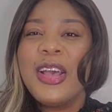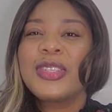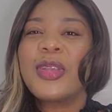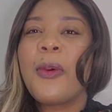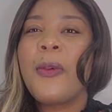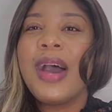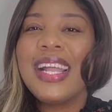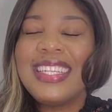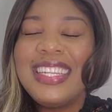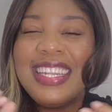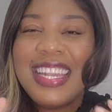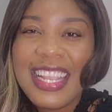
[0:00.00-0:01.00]
So
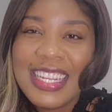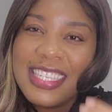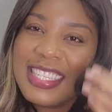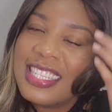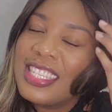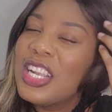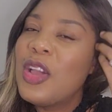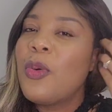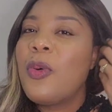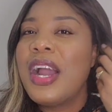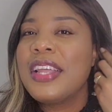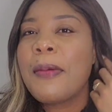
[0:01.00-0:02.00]
what niche?
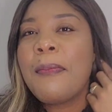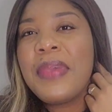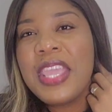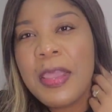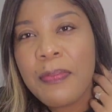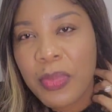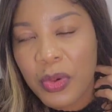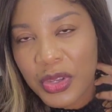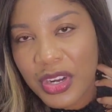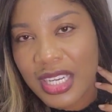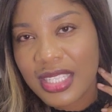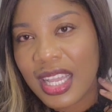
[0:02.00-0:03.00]
Who are the people
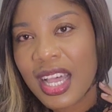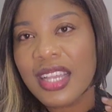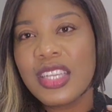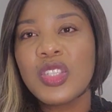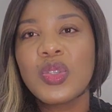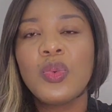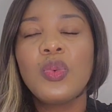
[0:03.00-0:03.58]
you're talking to?